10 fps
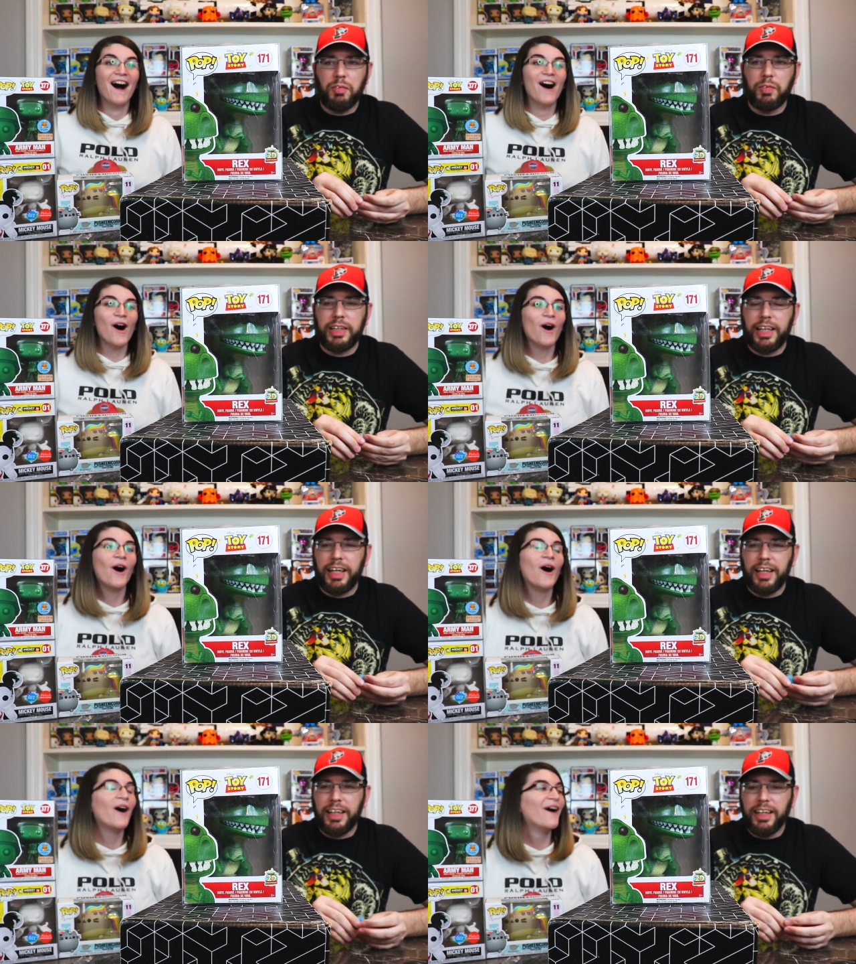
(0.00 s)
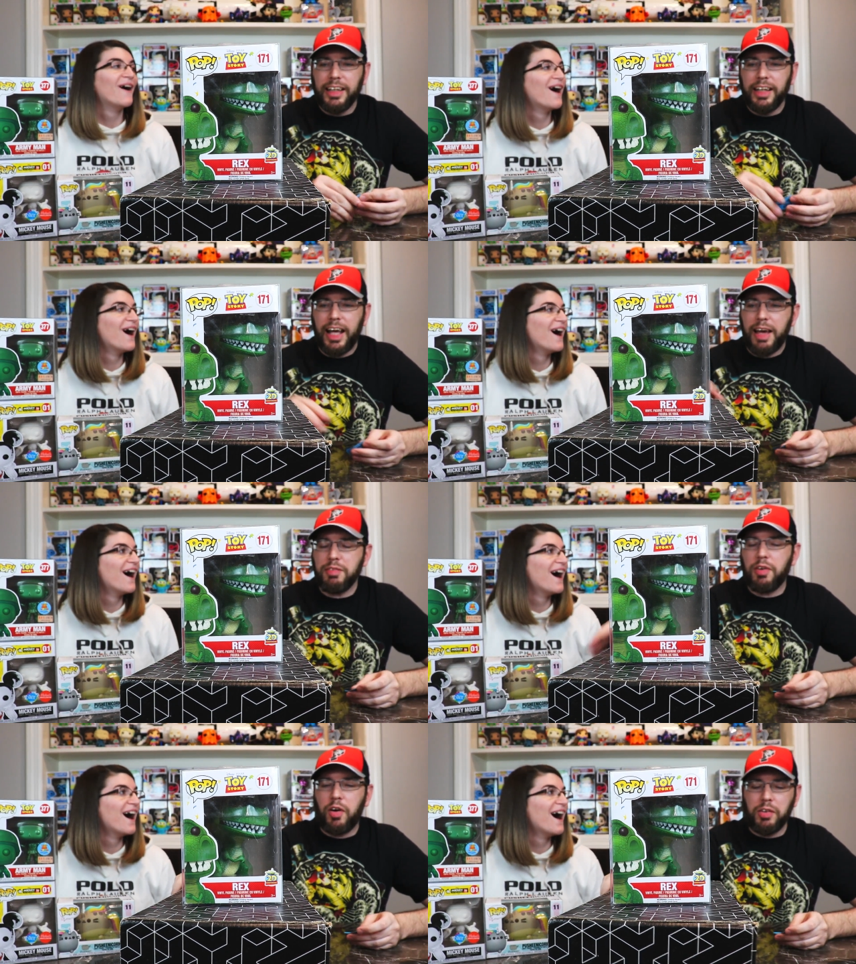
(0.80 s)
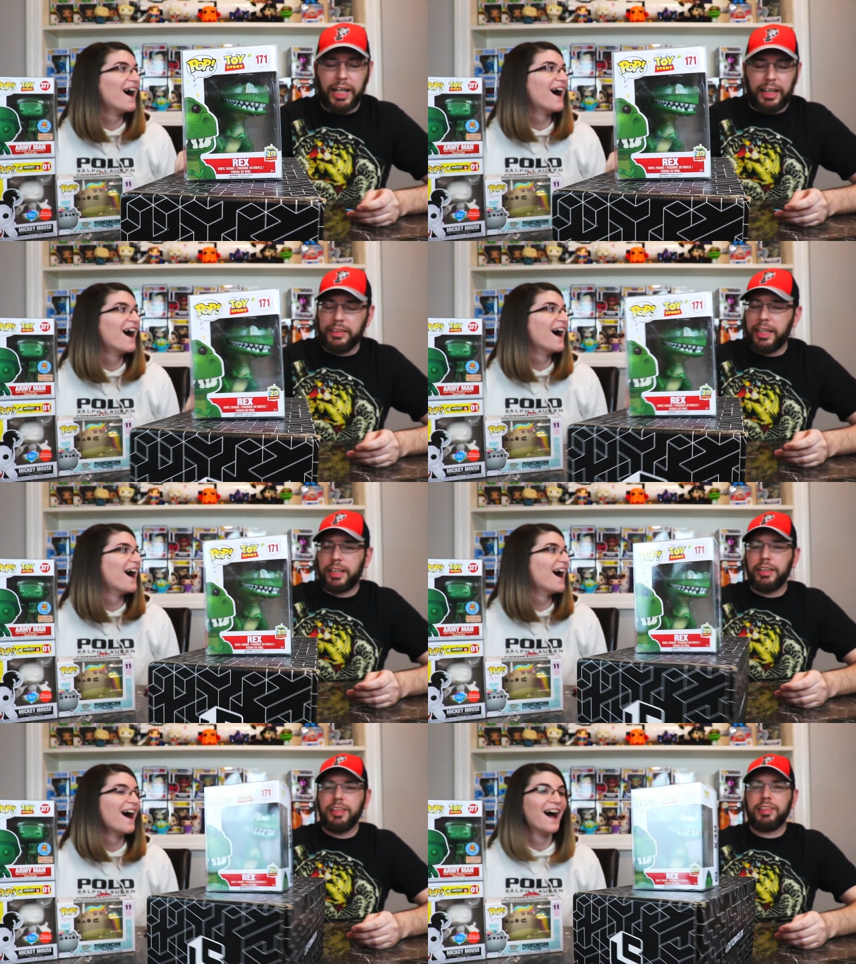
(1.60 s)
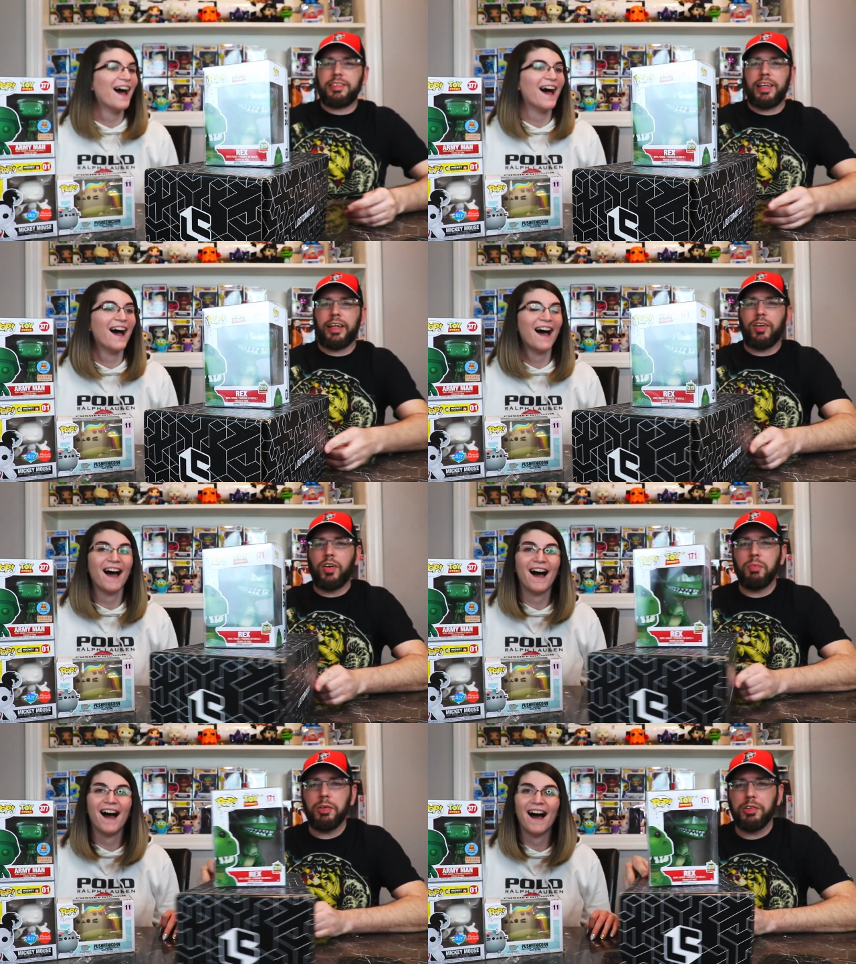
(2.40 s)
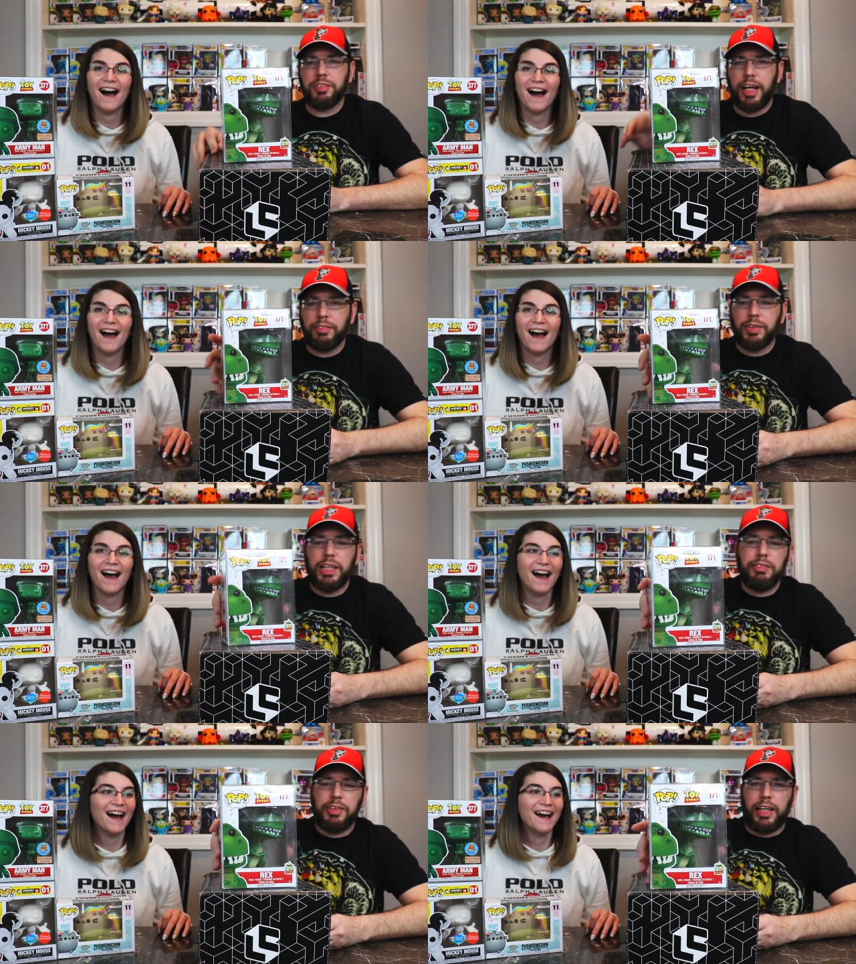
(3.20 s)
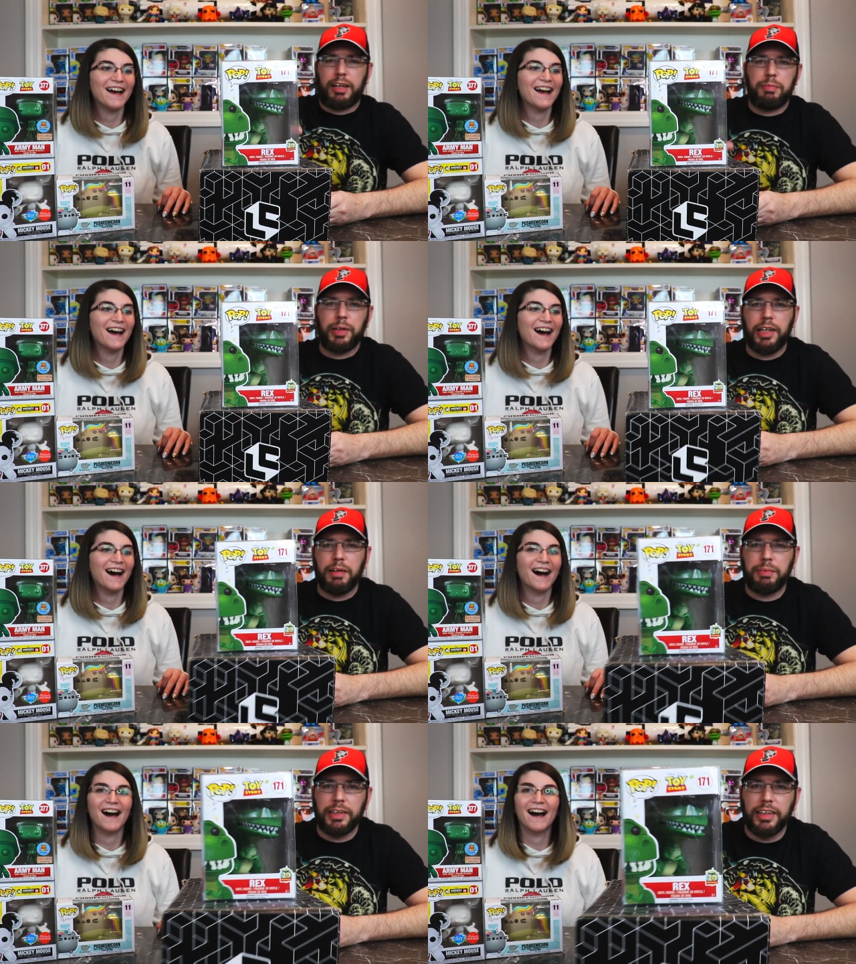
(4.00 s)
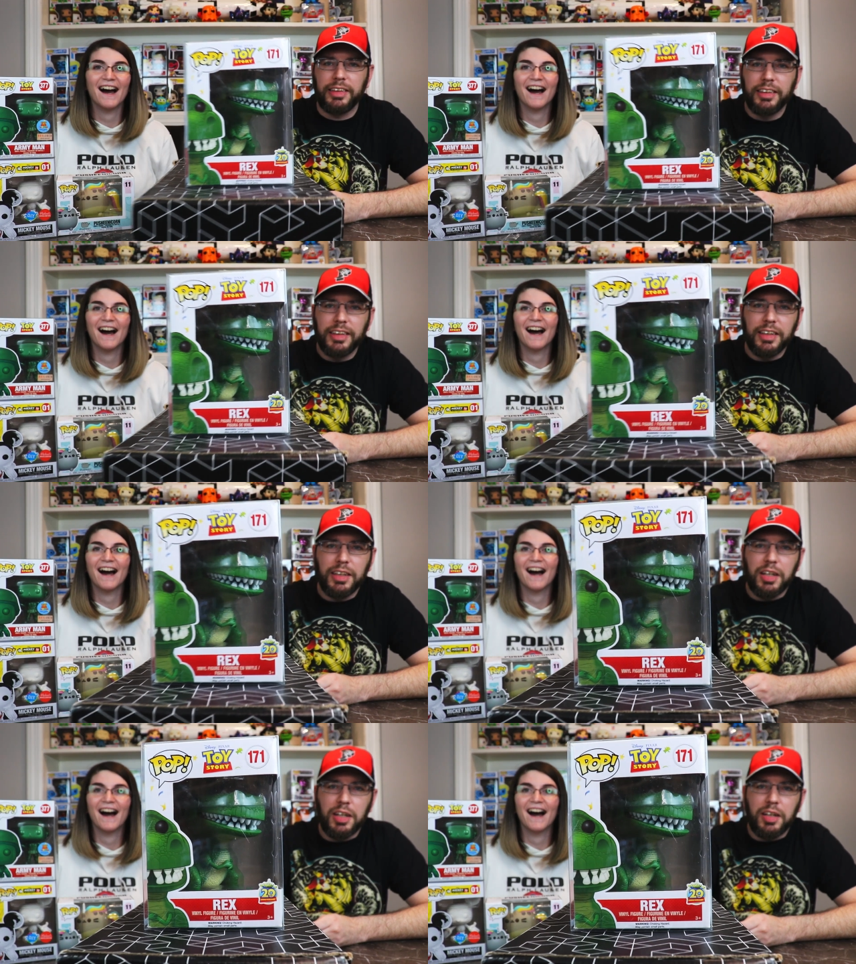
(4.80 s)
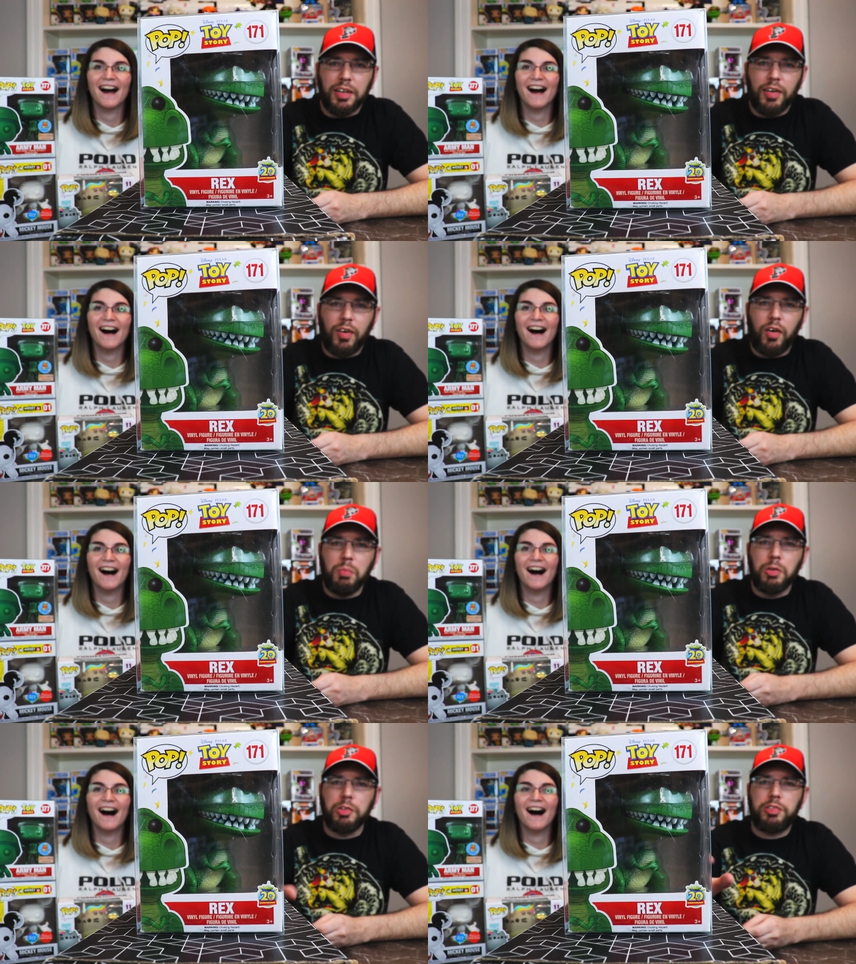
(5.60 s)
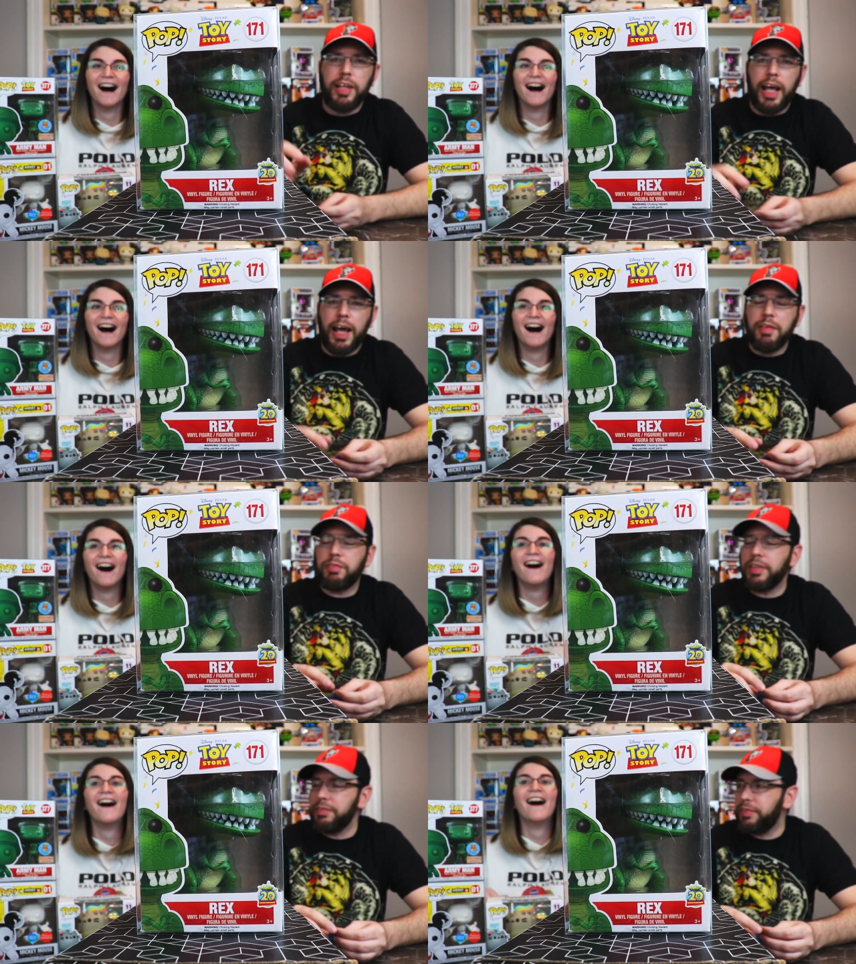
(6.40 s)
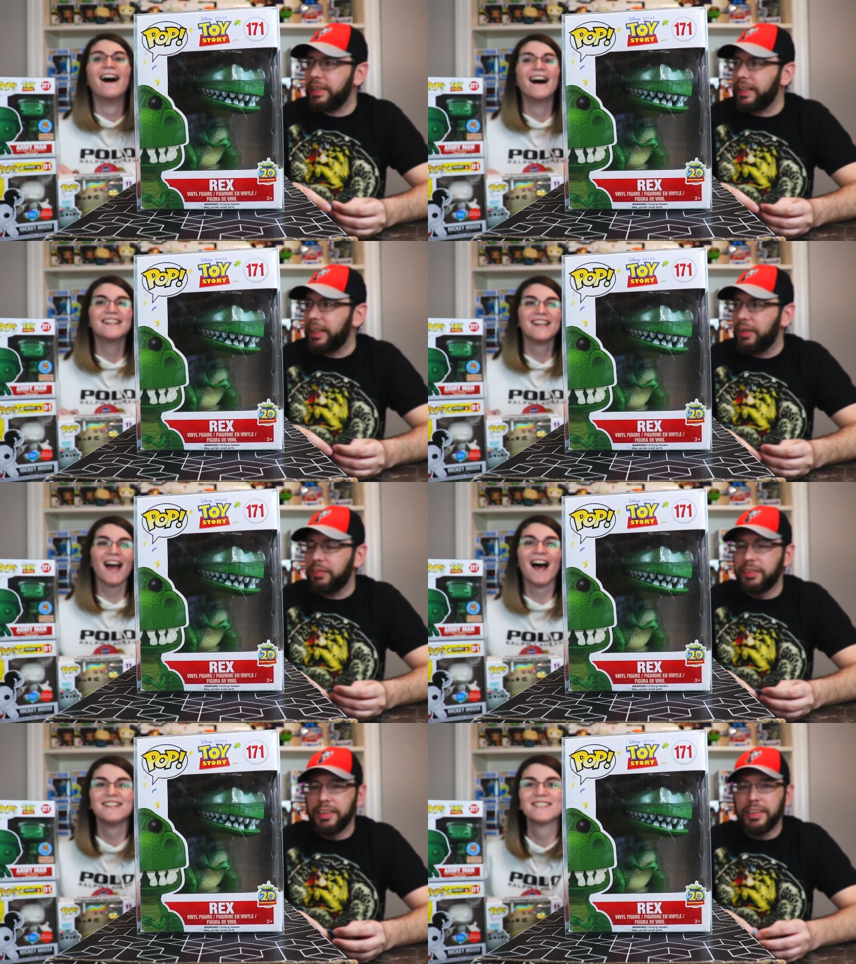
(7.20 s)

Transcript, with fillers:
Speaker 1: We oh, ev oh yeah, like Lindsey said, almost every, we didn't even like put it up in the almost every video.